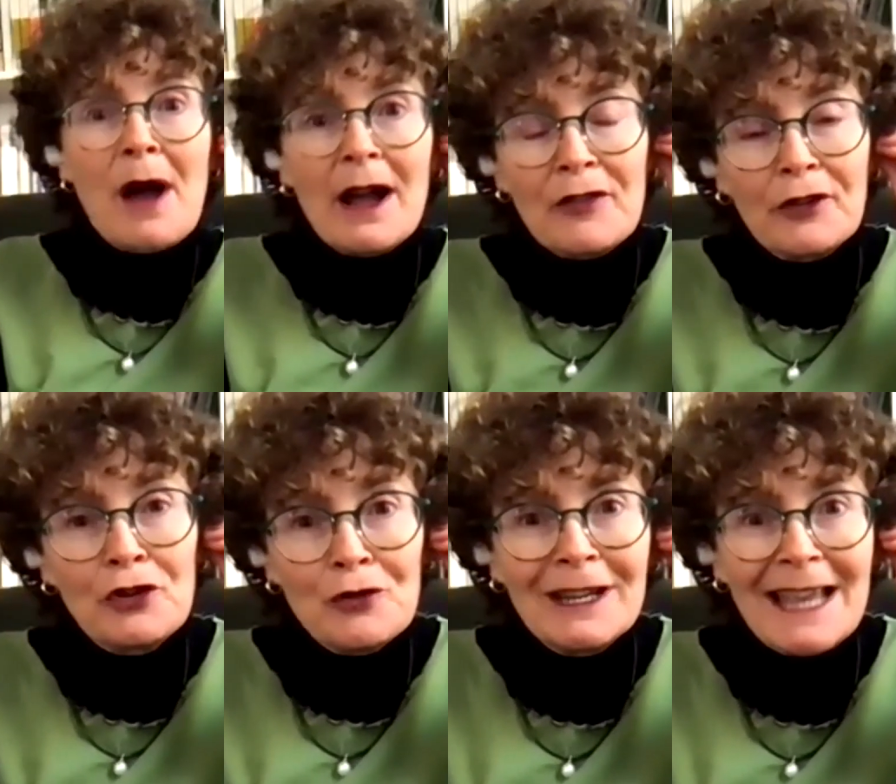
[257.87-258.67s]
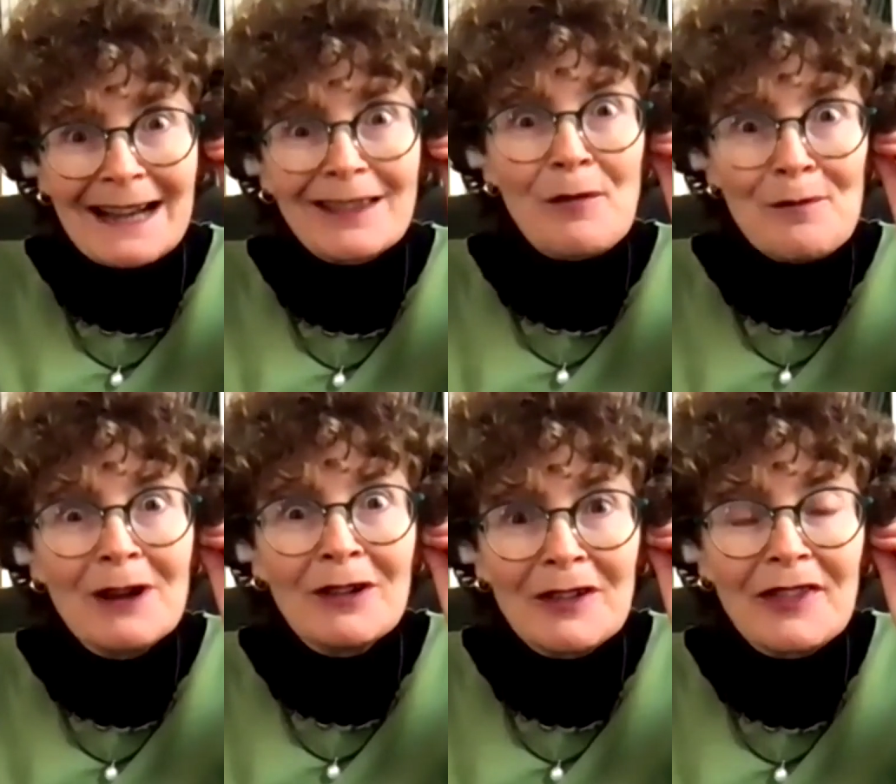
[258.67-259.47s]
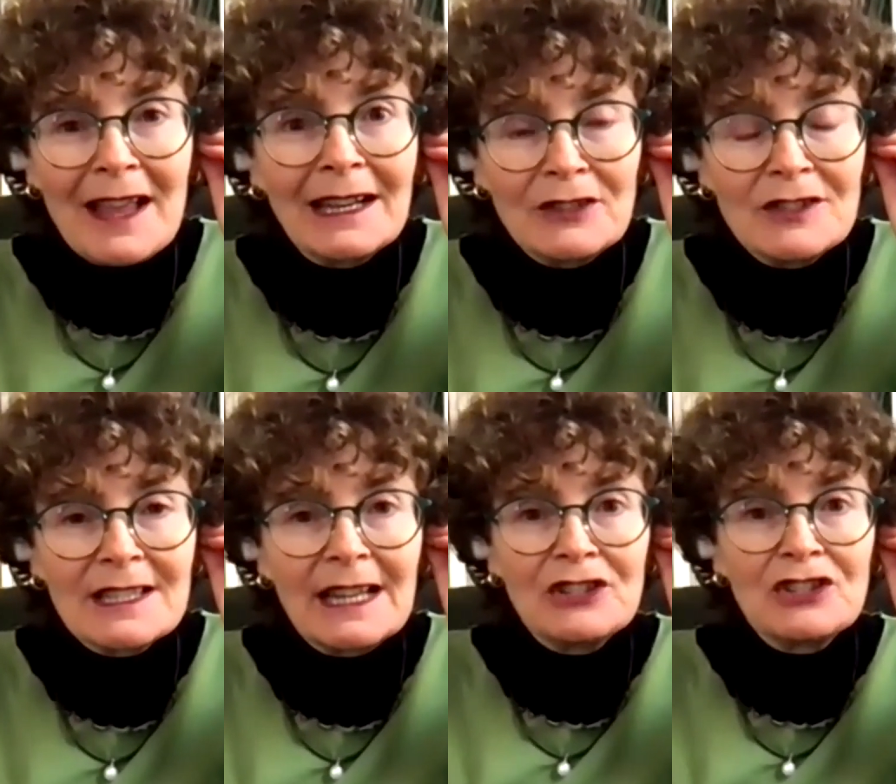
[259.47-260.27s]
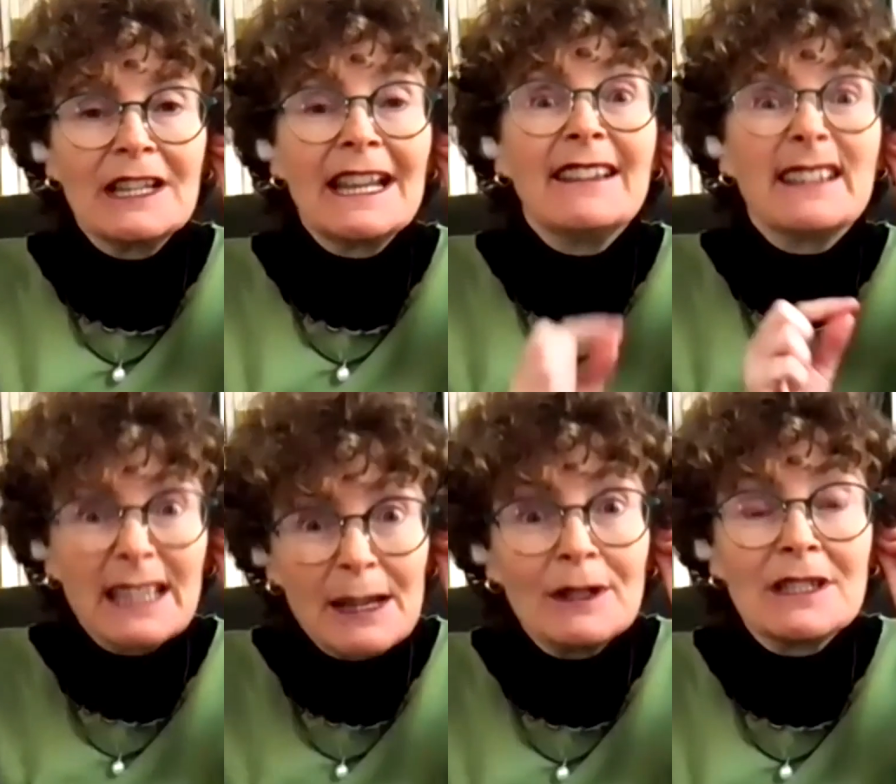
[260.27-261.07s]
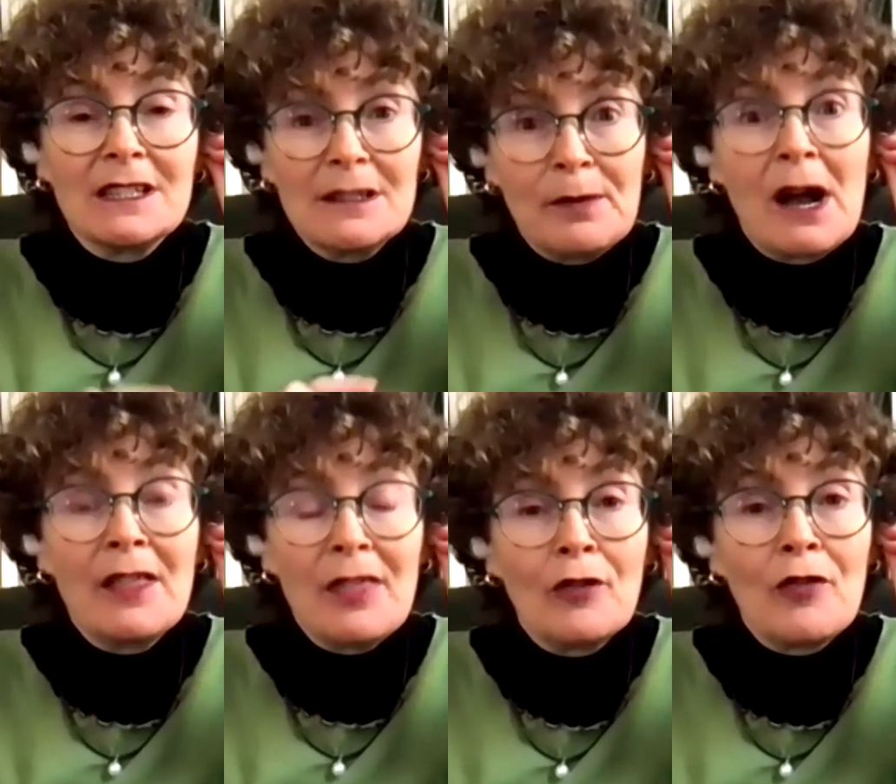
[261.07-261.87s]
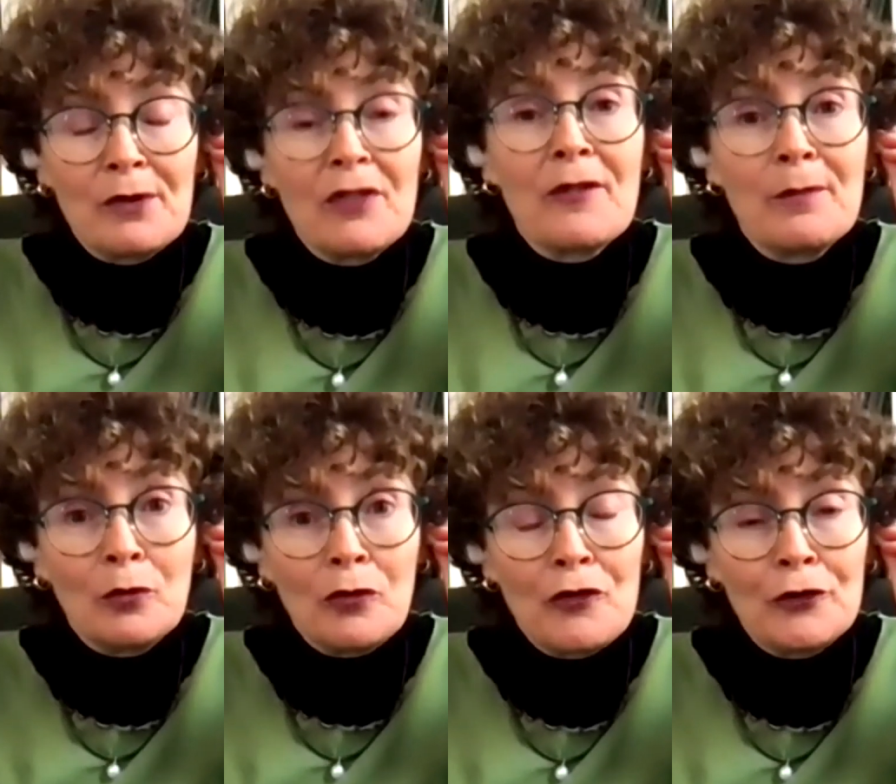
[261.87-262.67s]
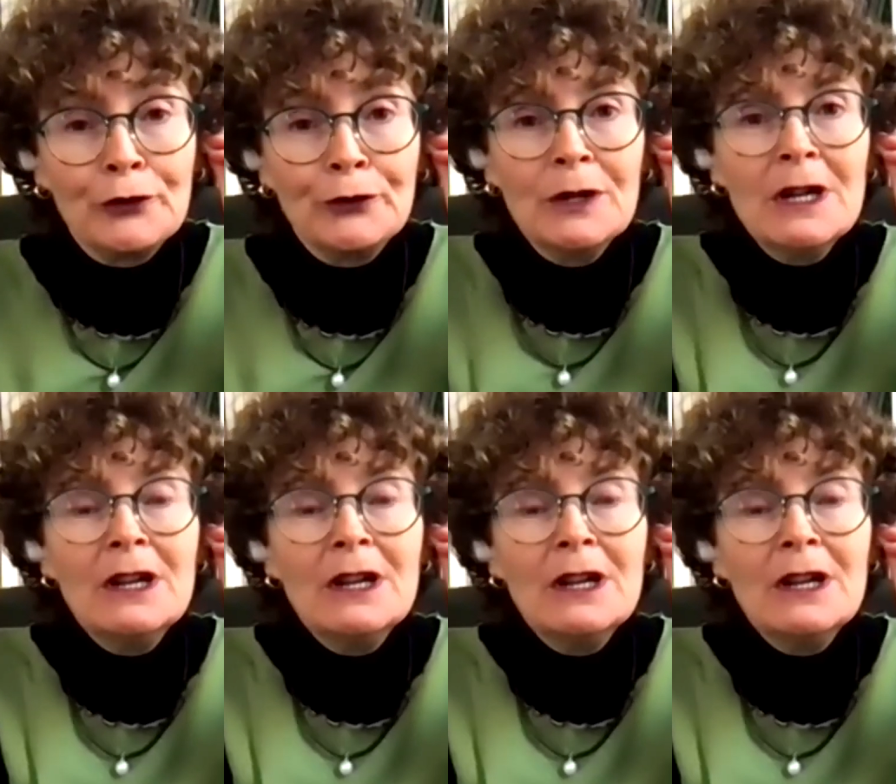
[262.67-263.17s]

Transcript: Biosecurity Act that mirrors that legislation is limited by those principles too.